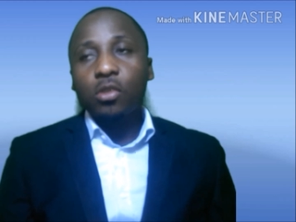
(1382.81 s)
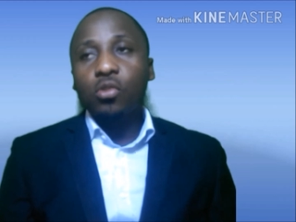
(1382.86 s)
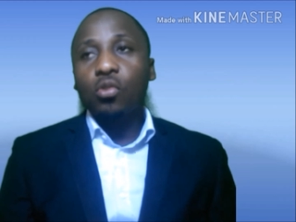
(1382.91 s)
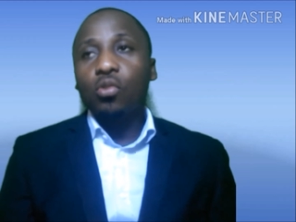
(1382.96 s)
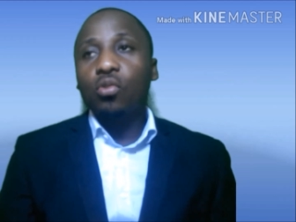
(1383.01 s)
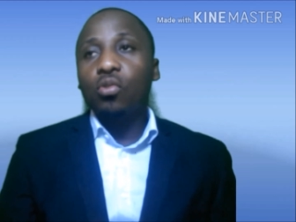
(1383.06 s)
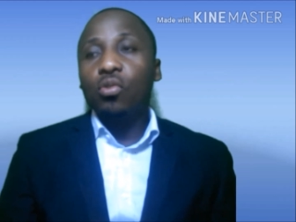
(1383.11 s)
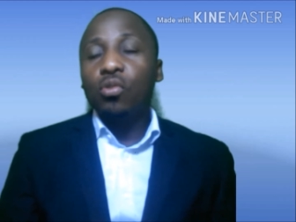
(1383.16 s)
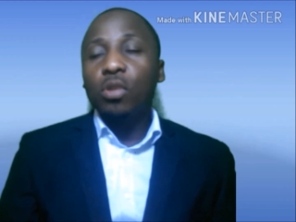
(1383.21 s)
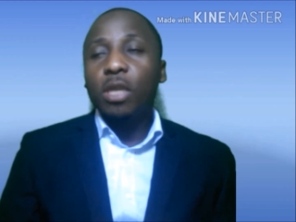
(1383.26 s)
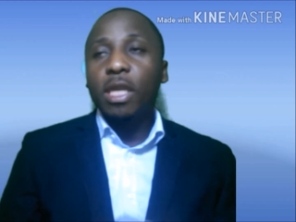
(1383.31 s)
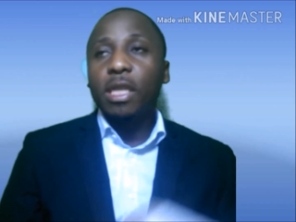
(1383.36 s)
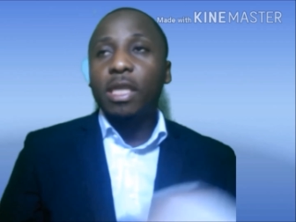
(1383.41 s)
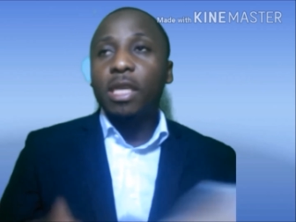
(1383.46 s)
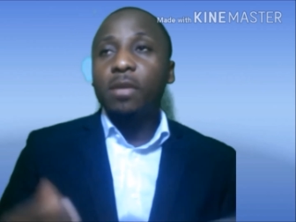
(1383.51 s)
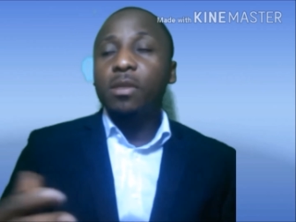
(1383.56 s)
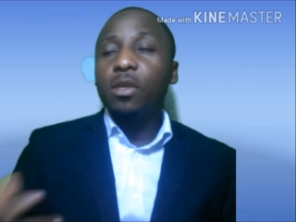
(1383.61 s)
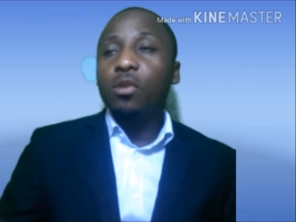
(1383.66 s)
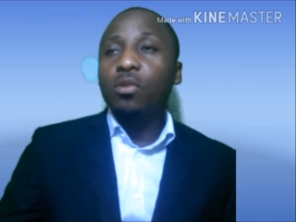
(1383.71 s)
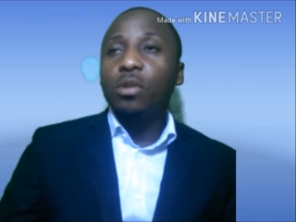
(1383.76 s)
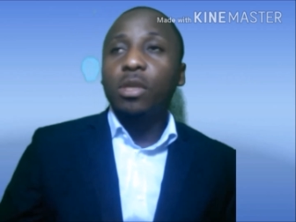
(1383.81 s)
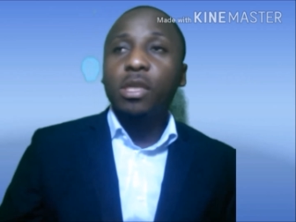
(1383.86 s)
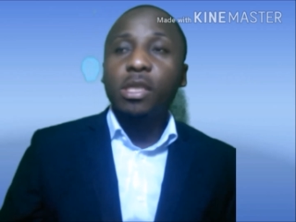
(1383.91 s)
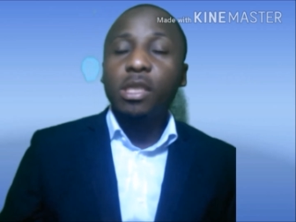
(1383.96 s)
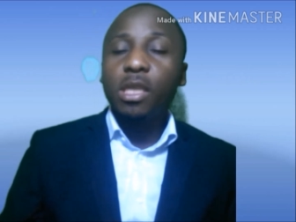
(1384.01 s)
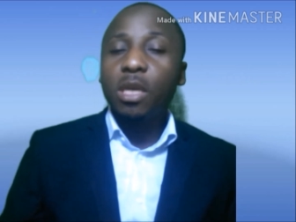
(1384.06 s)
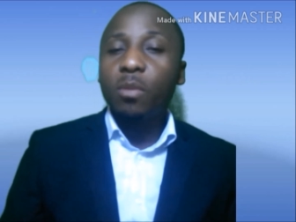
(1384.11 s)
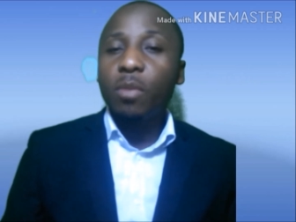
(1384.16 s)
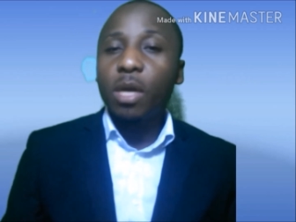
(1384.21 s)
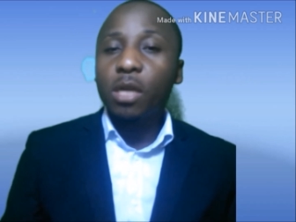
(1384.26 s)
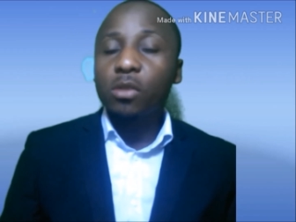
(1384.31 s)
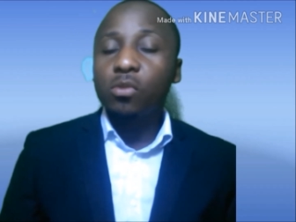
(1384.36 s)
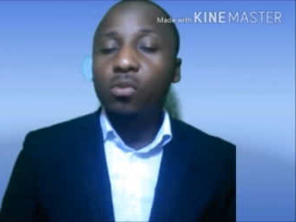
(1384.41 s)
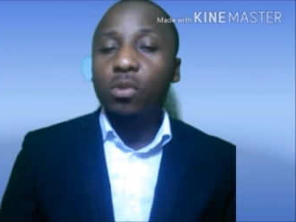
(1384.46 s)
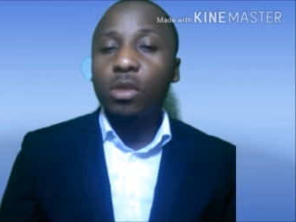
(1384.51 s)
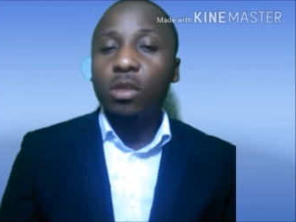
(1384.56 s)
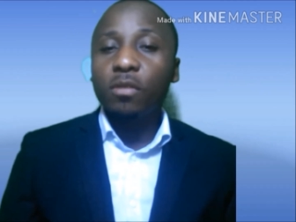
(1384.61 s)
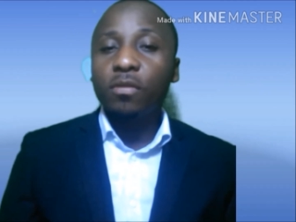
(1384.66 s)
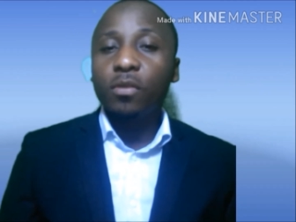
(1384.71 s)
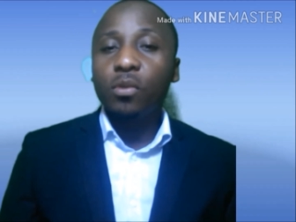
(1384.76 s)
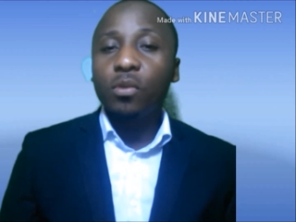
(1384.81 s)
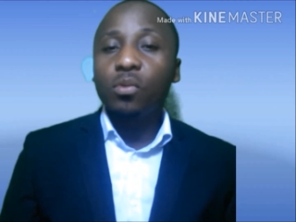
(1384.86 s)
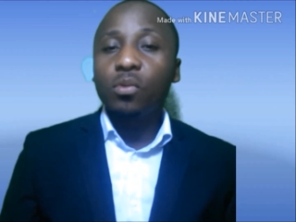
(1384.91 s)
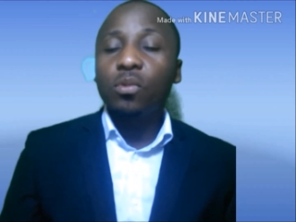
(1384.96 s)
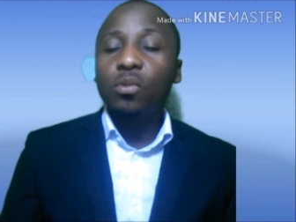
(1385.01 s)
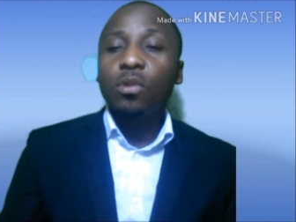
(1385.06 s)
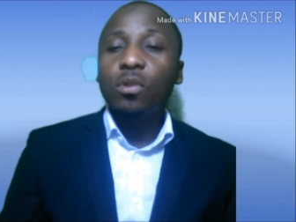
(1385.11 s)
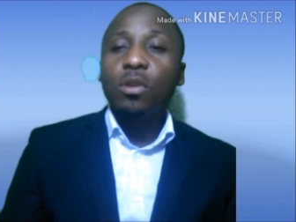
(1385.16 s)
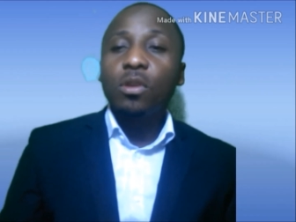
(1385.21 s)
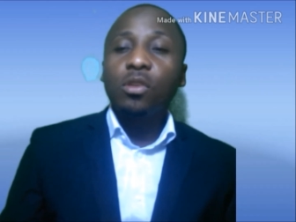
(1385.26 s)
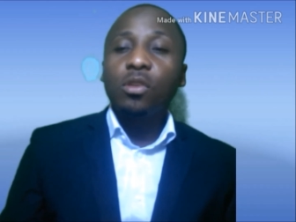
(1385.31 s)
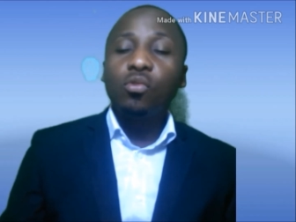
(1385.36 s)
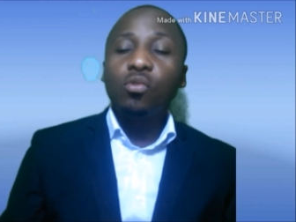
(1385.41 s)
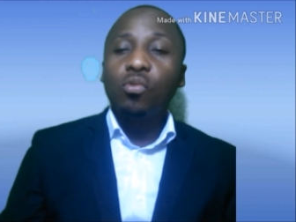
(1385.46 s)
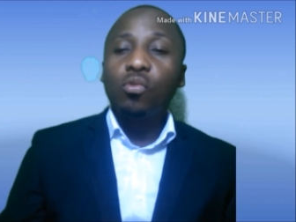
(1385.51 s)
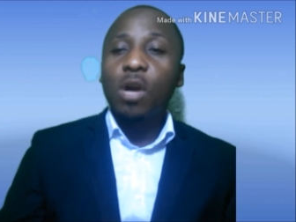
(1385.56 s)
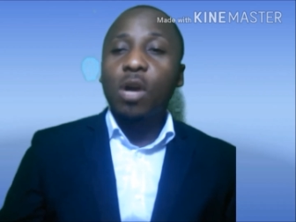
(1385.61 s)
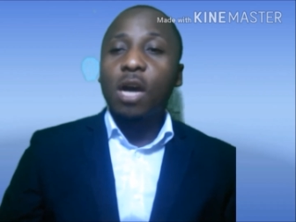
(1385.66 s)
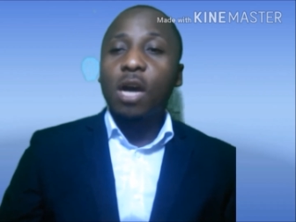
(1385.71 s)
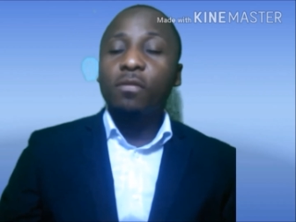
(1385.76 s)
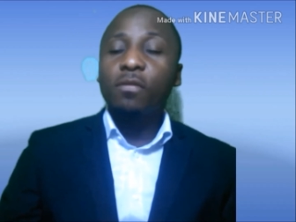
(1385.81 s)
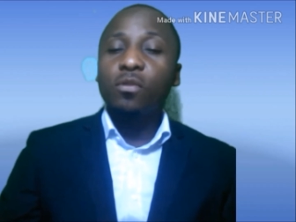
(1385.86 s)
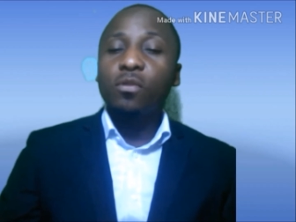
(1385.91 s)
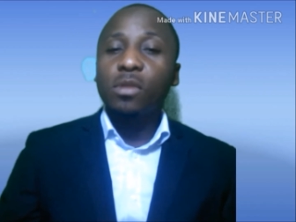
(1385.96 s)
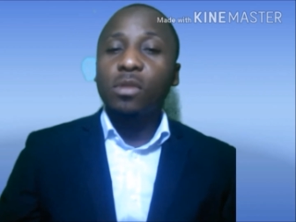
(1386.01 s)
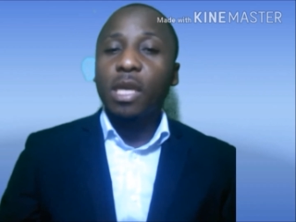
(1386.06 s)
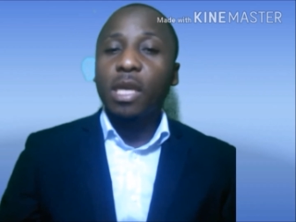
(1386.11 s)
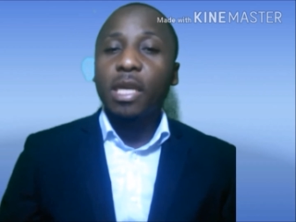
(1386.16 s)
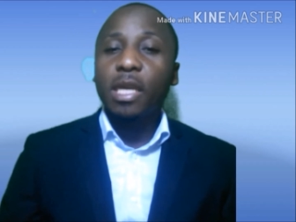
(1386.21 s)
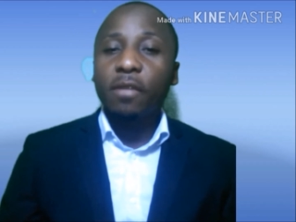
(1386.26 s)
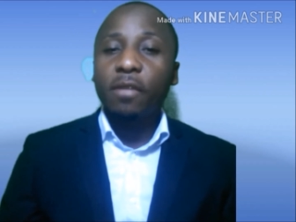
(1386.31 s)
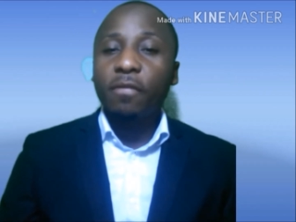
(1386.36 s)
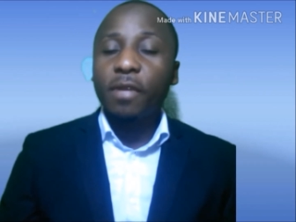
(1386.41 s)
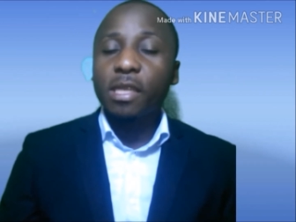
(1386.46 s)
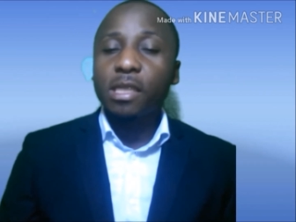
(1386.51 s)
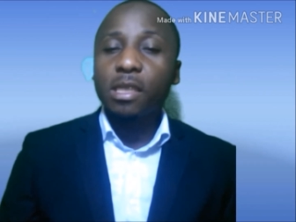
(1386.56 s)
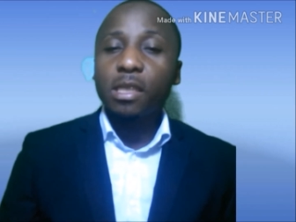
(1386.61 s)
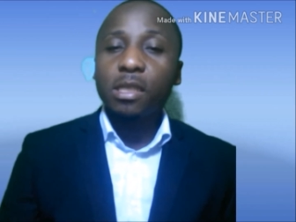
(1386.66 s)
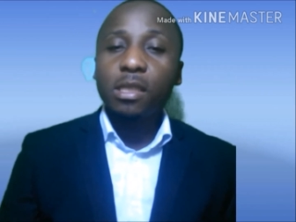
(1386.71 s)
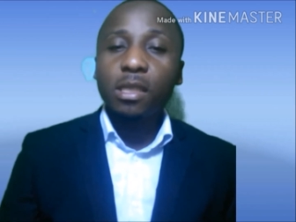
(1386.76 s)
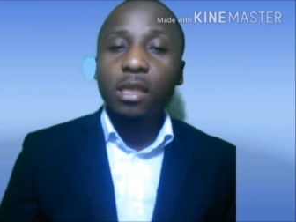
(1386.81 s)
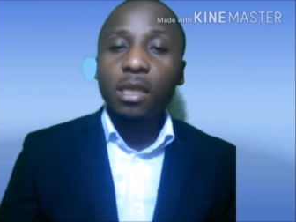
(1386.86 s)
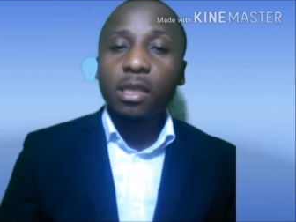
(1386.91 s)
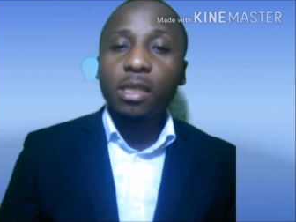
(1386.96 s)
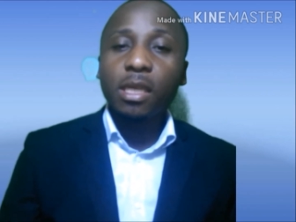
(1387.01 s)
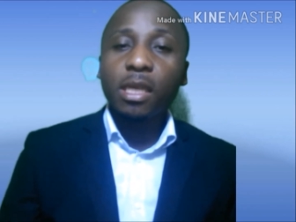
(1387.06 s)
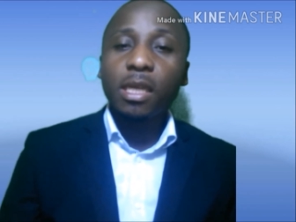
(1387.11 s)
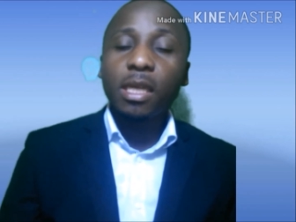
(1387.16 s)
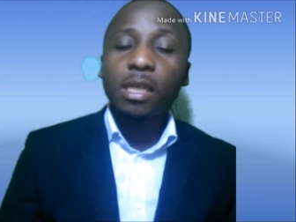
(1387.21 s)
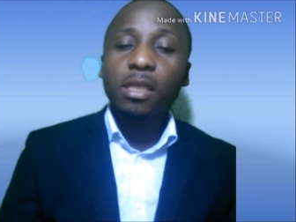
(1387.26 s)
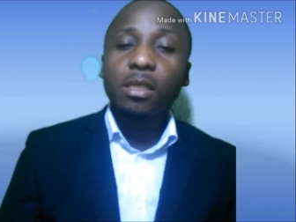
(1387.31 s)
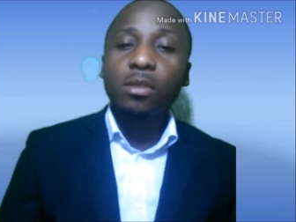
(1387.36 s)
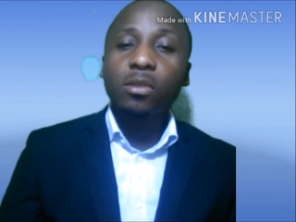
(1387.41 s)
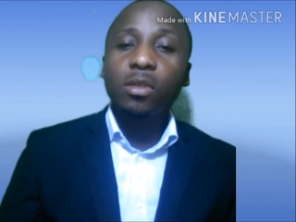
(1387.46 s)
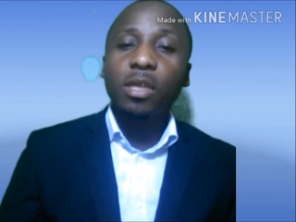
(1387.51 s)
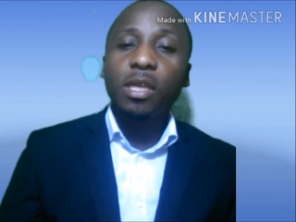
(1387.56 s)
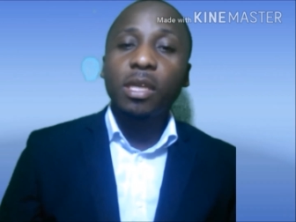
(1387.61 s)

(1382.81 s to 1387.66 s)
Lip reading: So the terms and conditions the bank will give you, you will have to sign the facility letter that